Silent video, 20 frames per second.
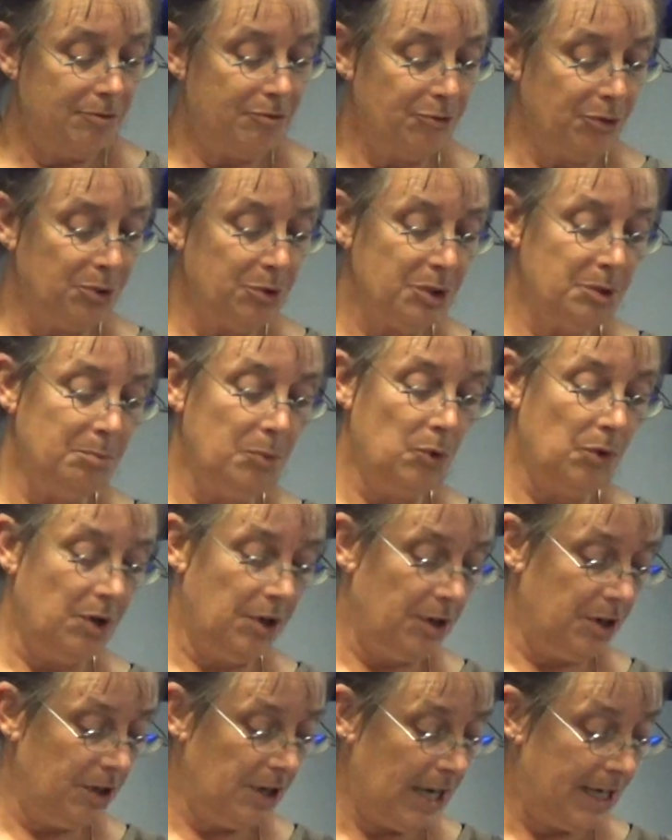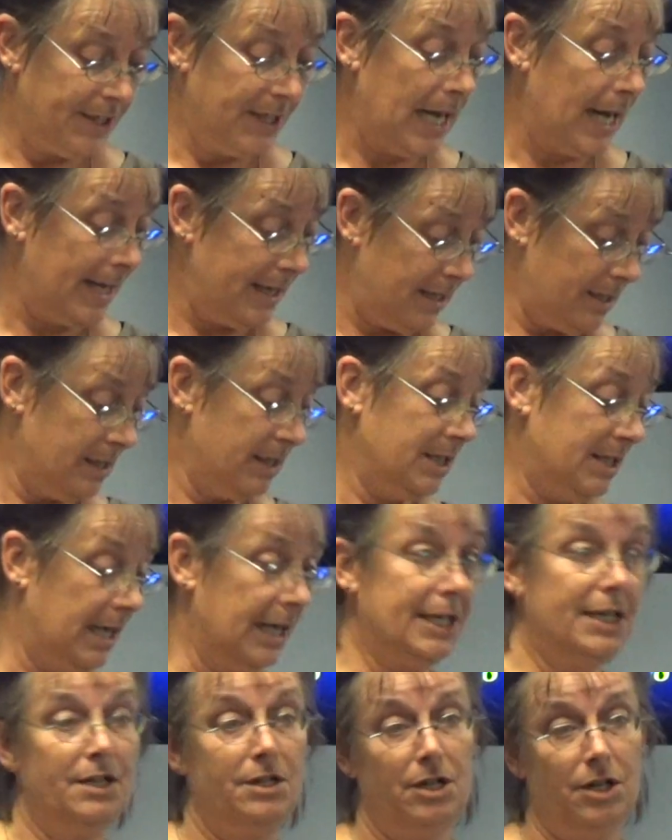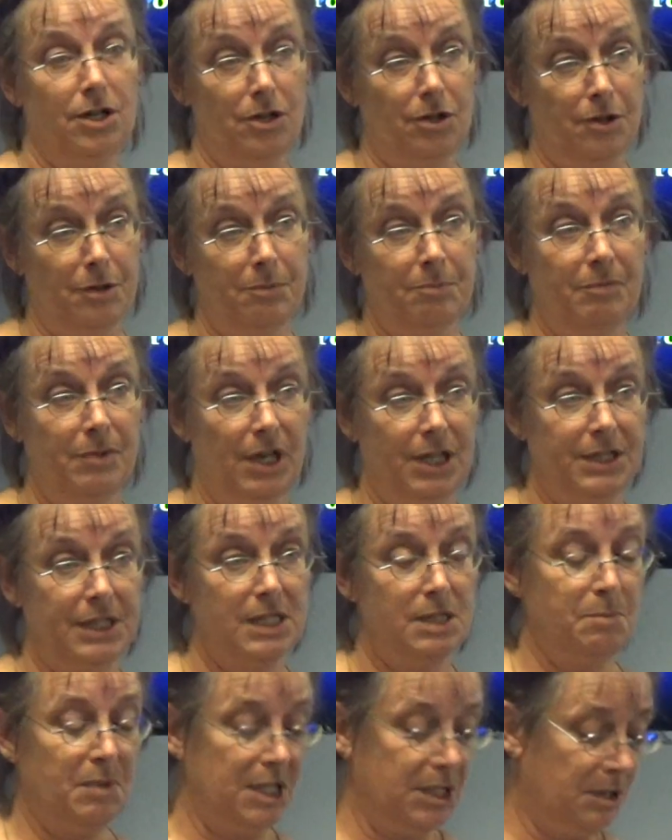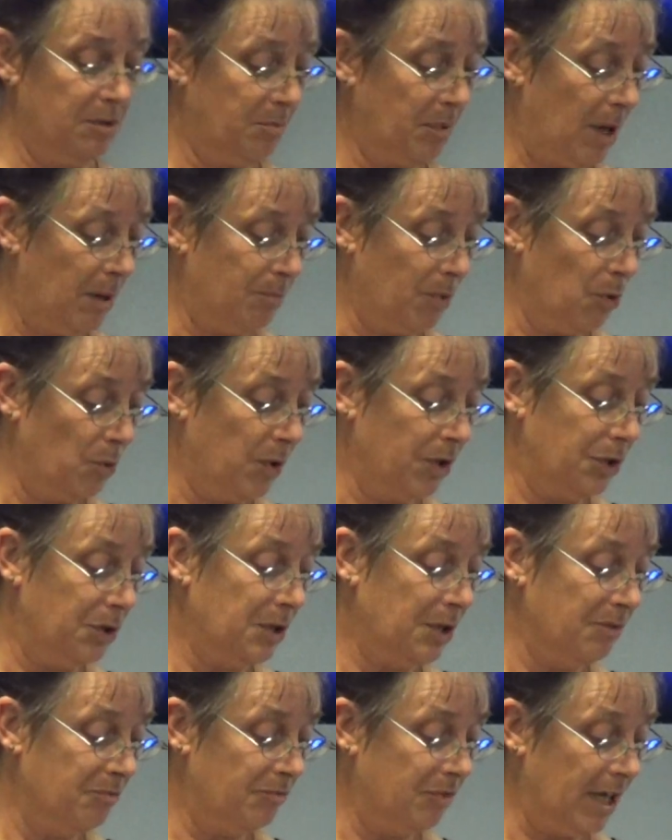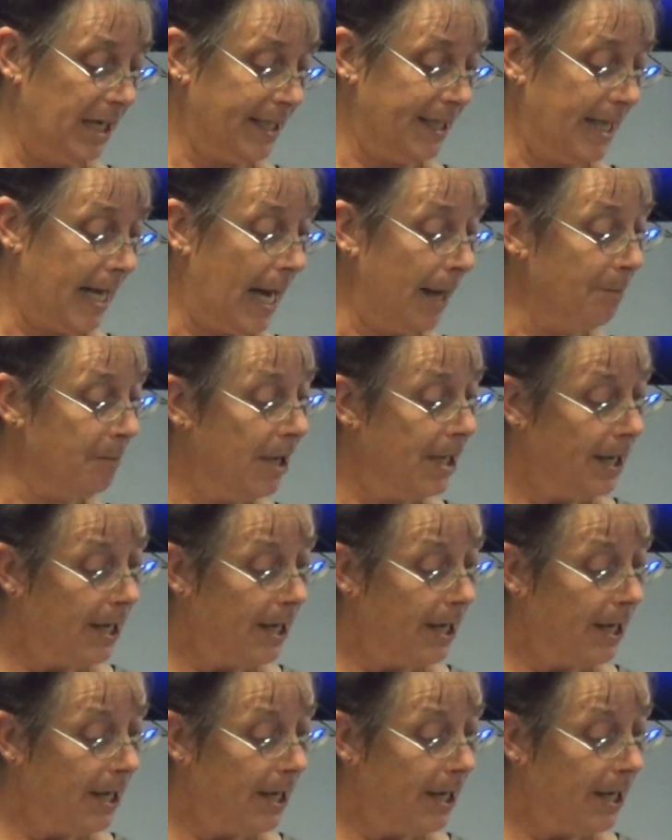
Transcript: Furthermore, and that is cited here on this piece of paper where you can find that.